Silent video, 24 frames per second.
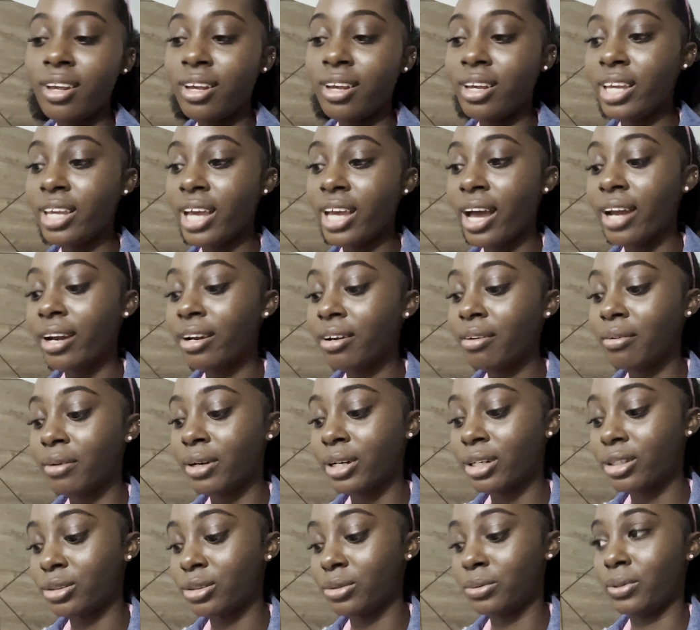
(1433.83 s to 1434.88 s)
yeah, I didn't want
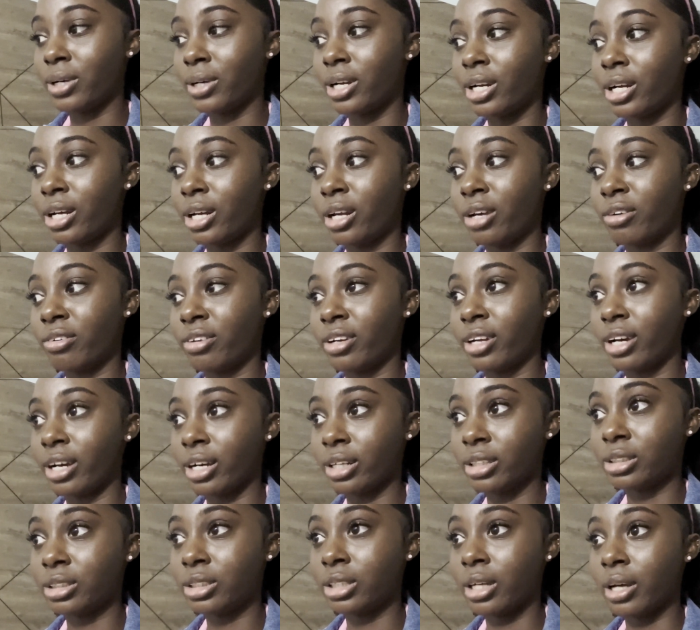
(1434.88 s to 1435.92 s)
to do a lot of that.
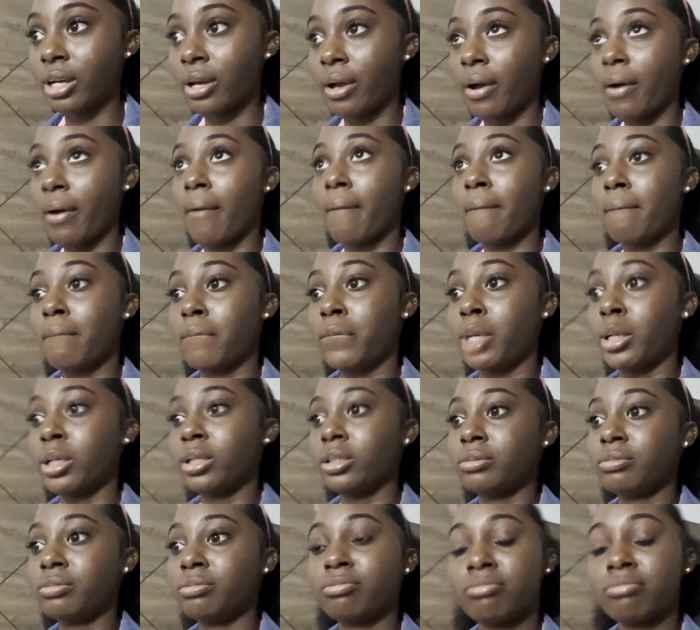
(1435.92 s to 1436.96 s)
But
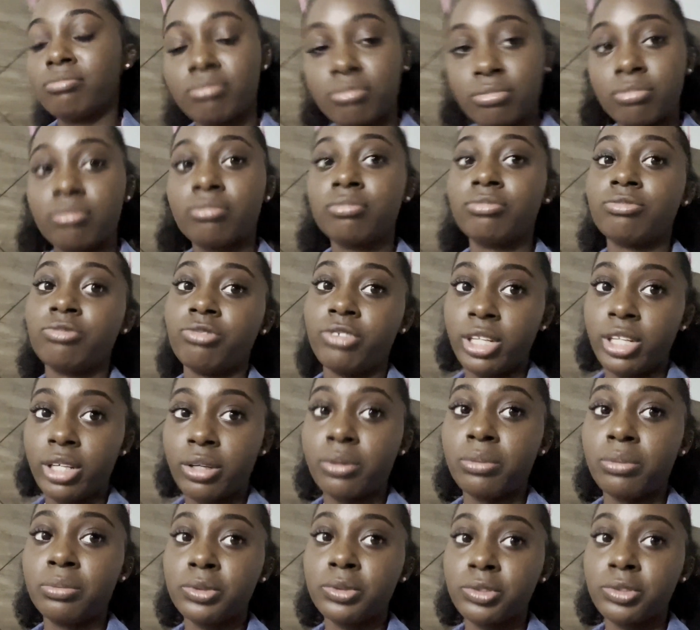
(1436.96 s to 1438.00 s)
really
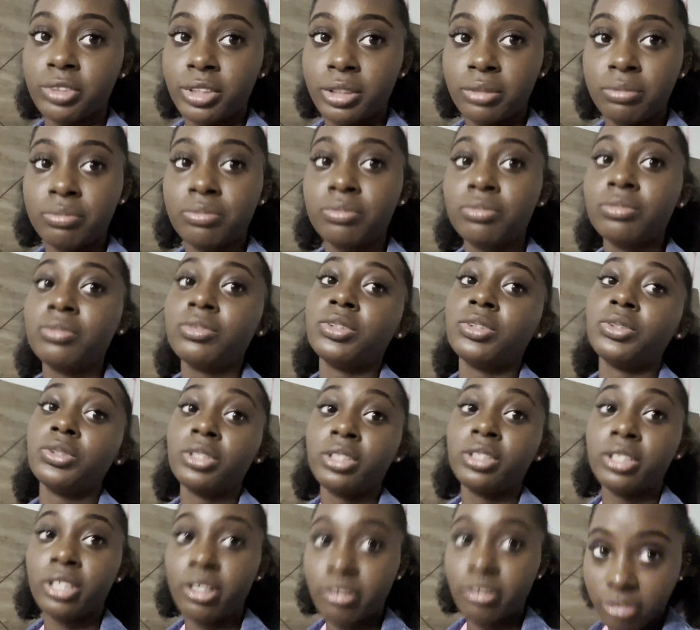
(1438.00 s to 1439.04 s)
good movie, you
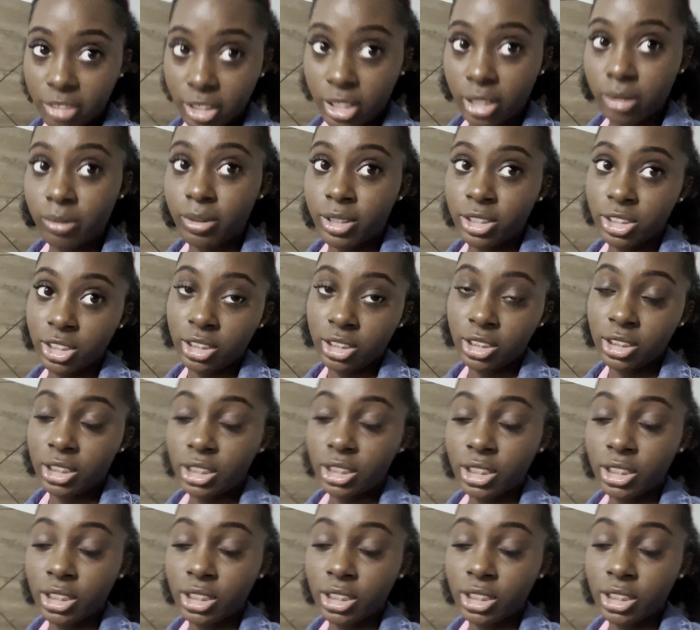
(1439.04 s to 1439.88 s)
should definitely watch it